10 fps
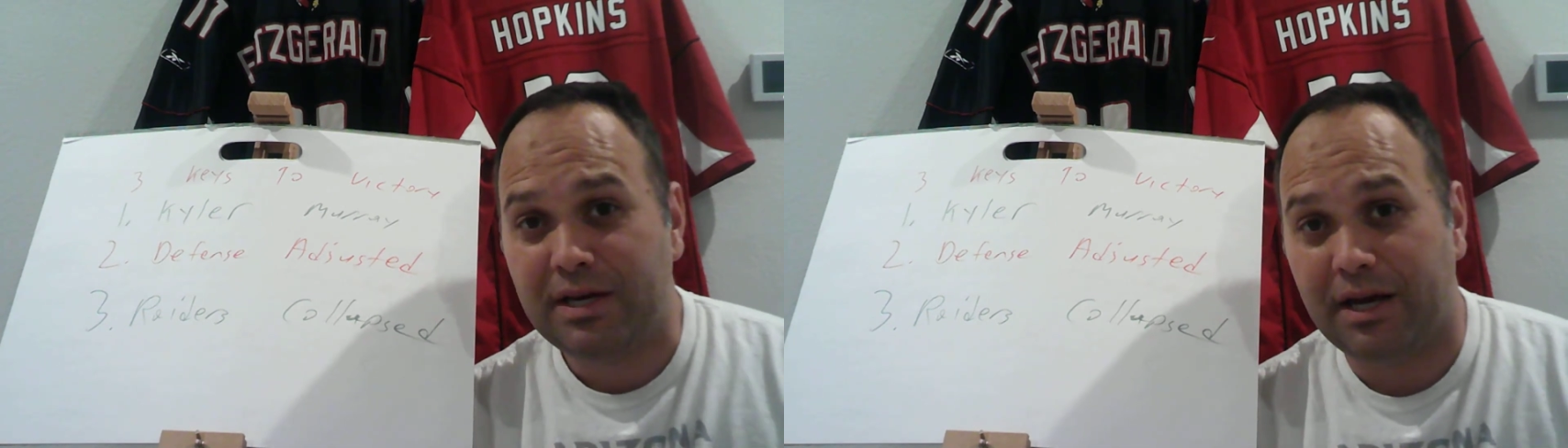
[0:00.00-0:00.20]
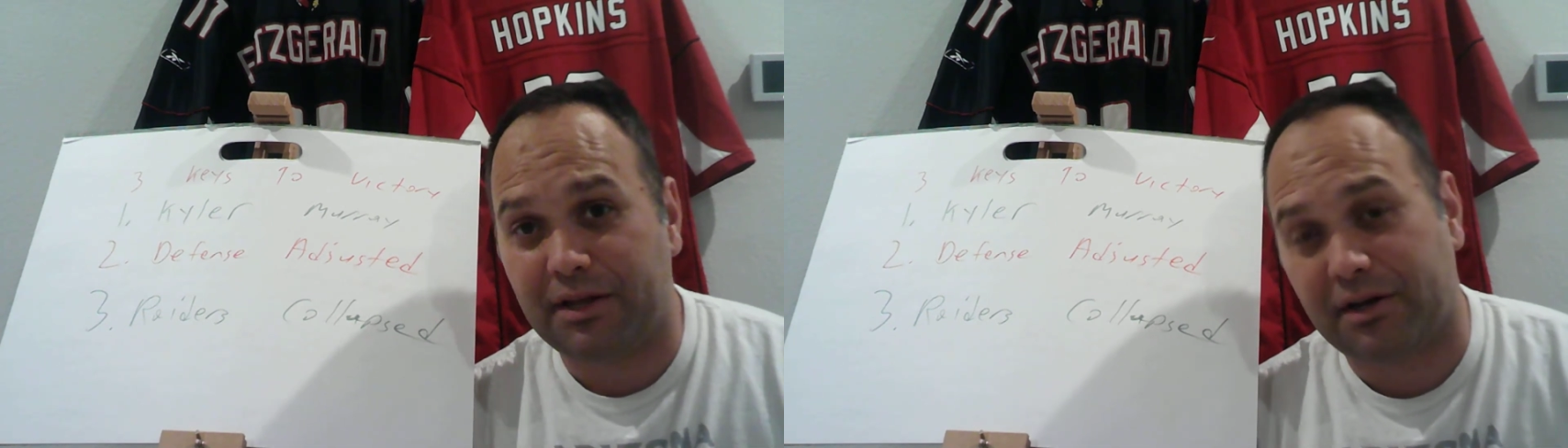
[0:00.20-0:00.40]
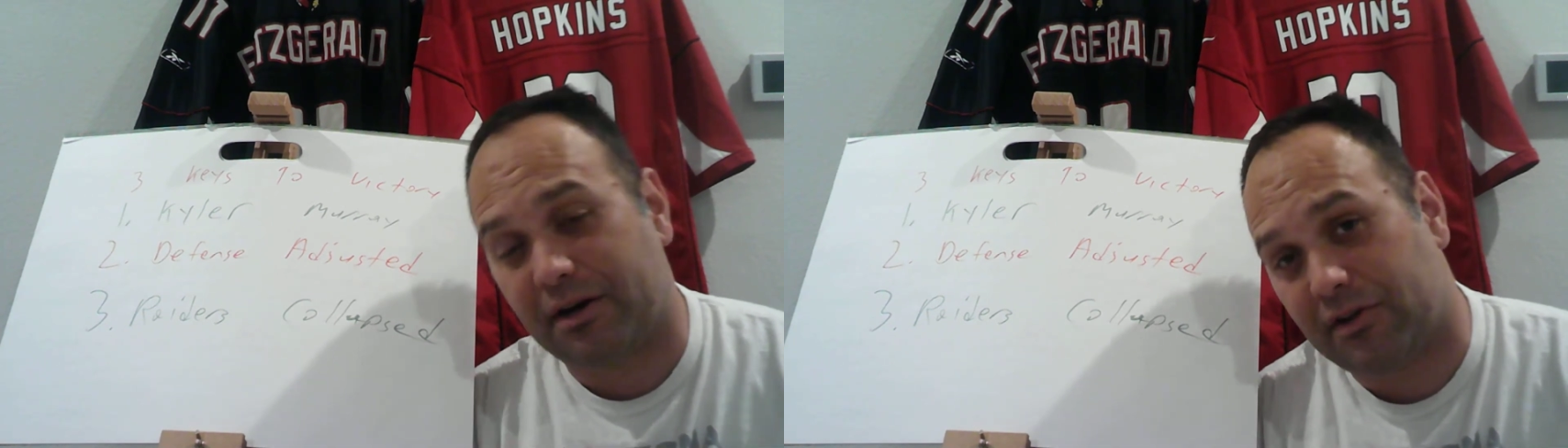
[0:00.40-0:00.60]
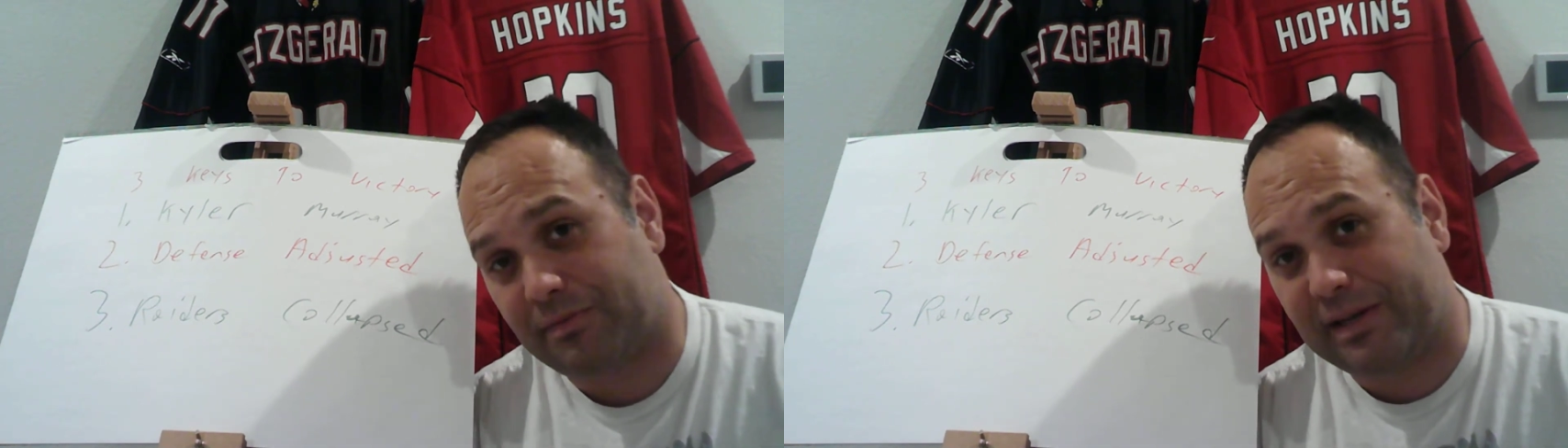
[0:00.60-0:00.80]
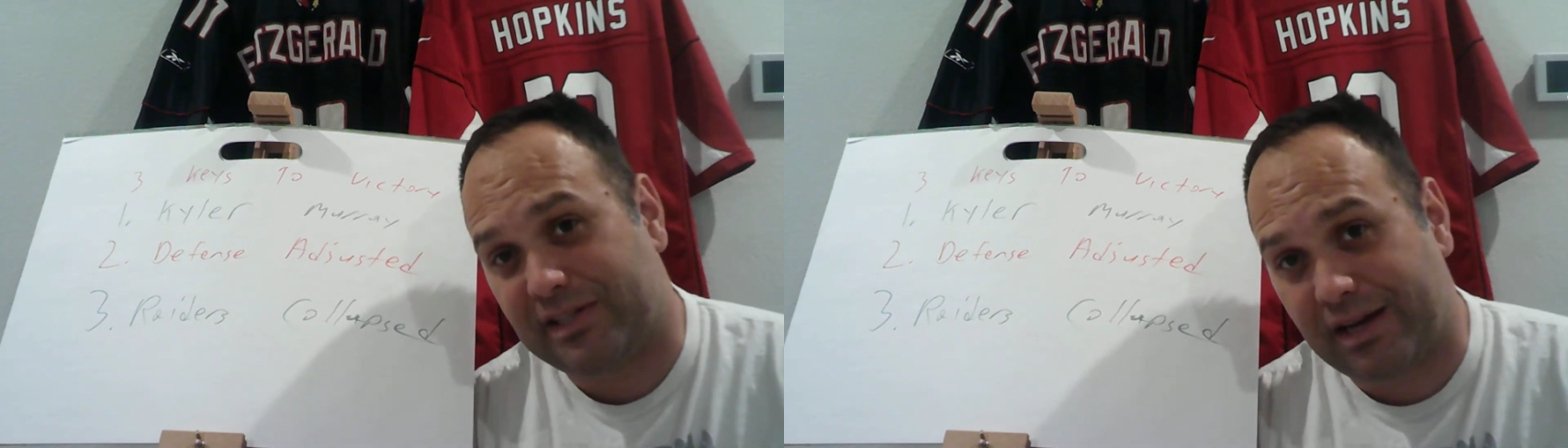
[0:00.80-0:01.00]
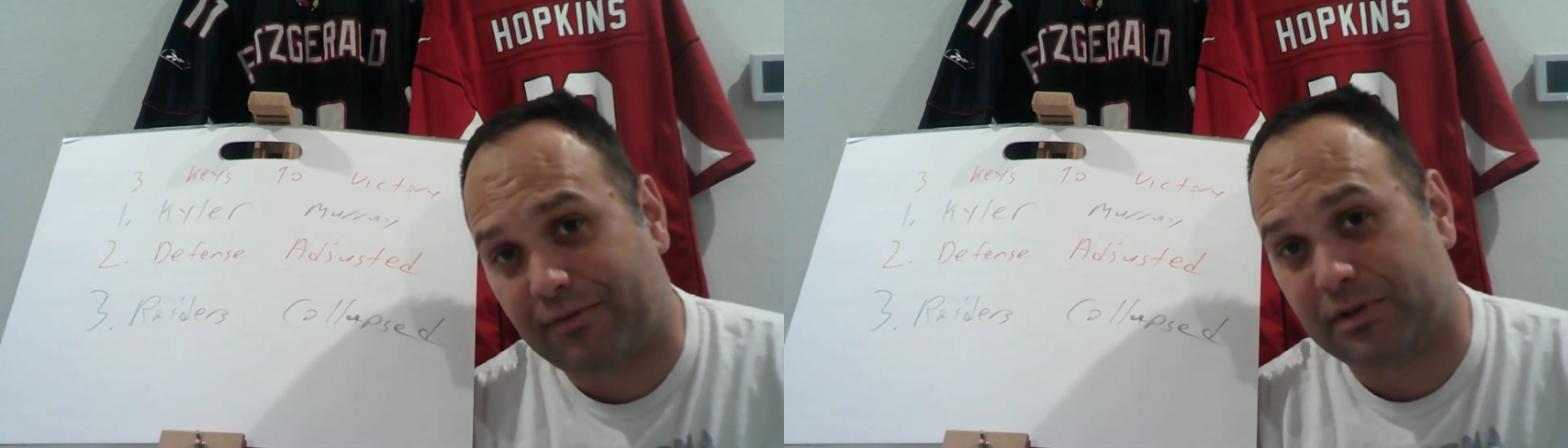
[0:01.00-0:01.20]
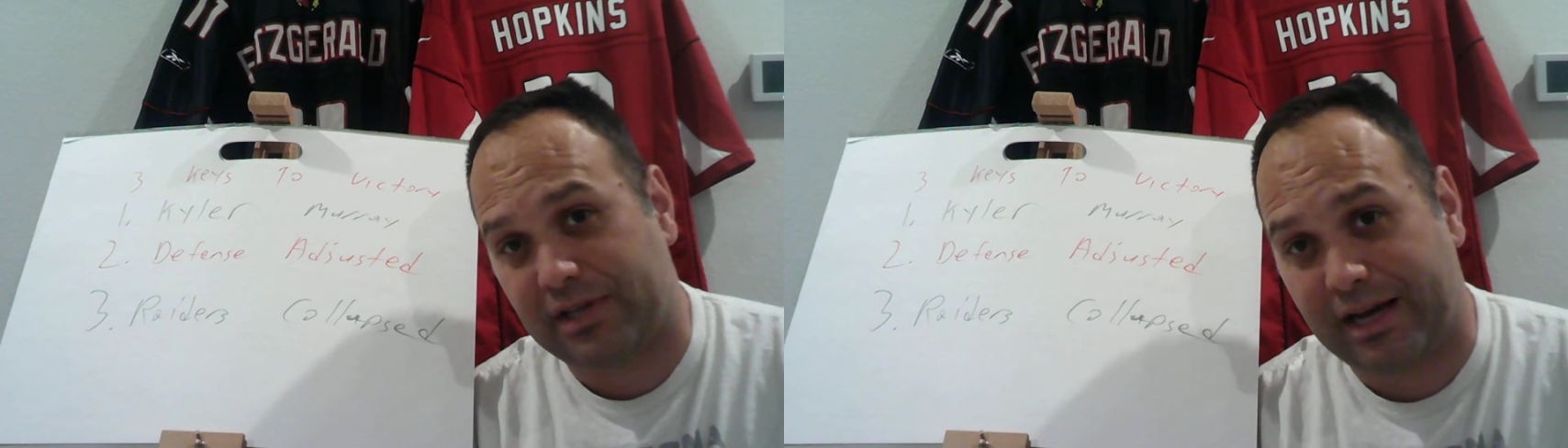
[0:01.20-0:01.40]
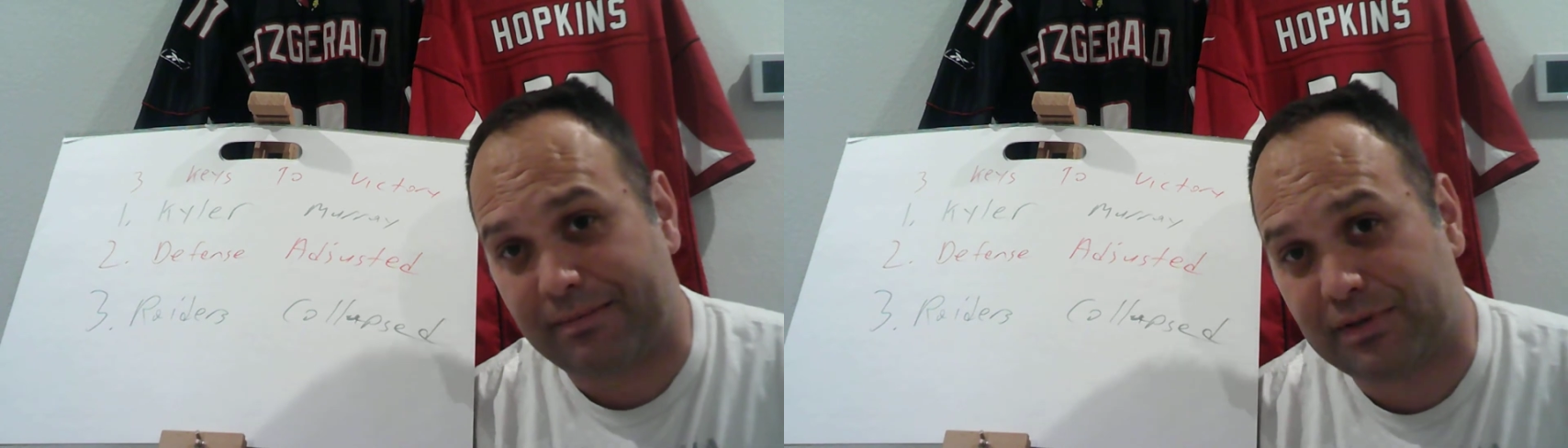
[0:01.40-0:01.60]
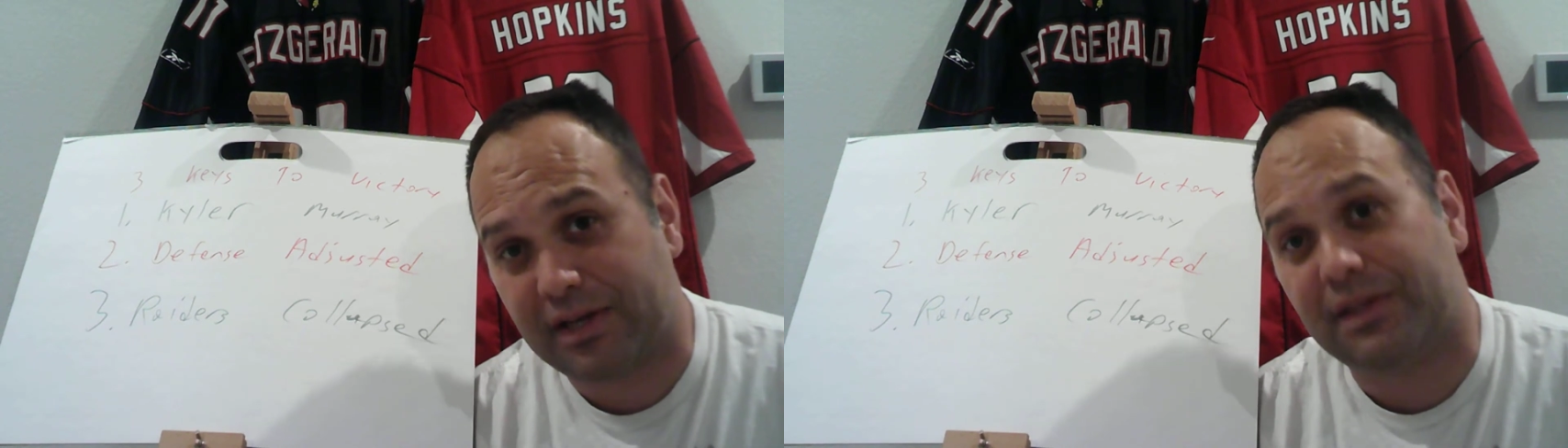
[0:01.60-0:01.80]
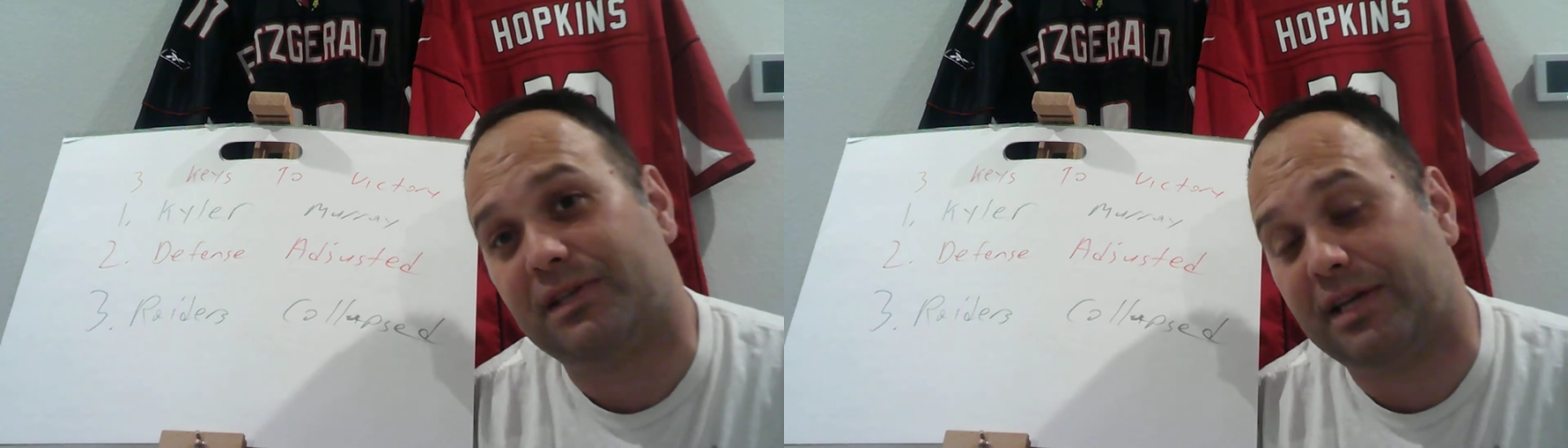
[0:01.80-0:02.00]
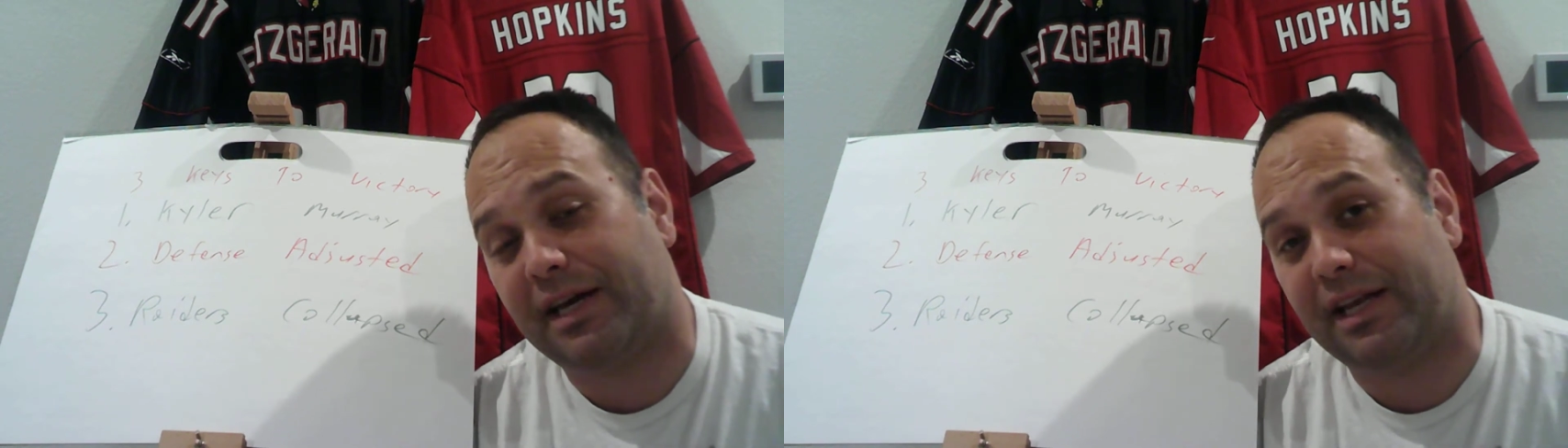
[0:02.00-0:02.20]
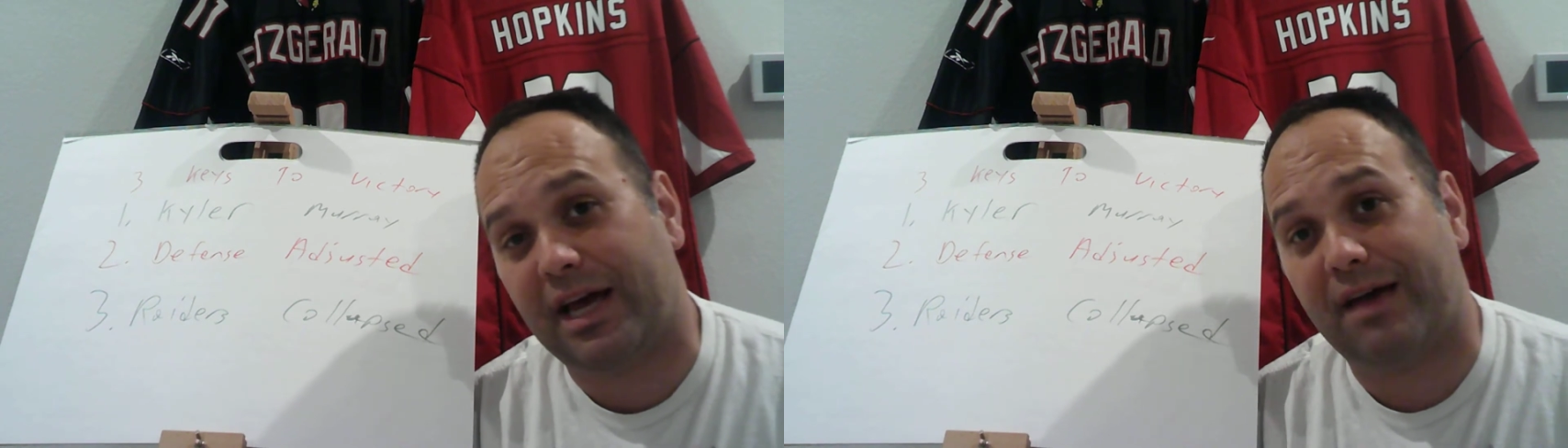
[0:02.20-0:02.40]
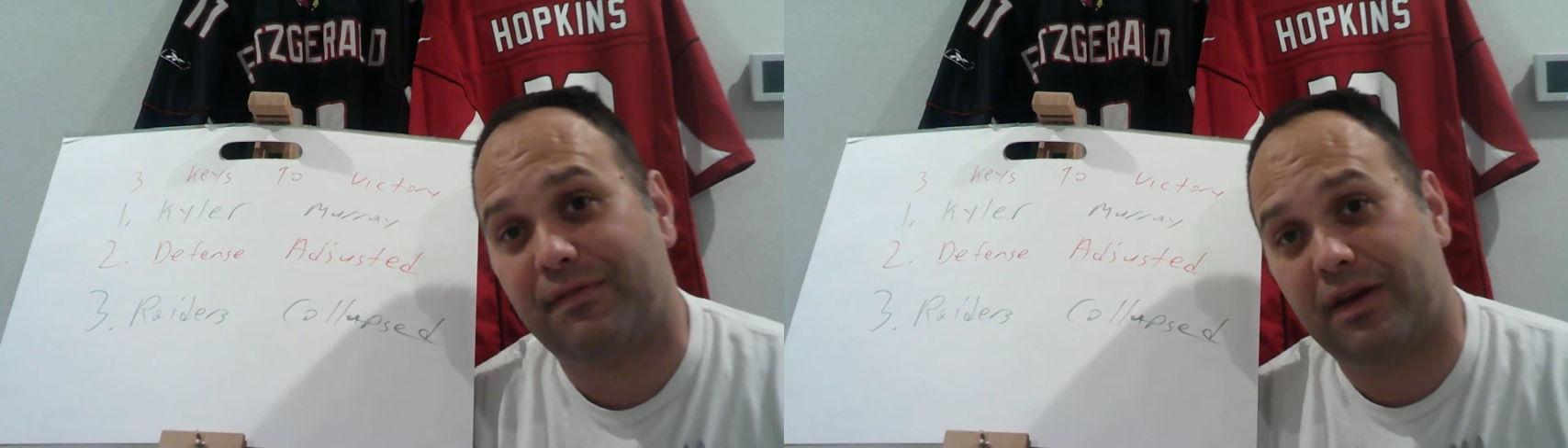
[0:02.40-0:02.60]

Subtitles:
and the Cardinals made several stops in the second half.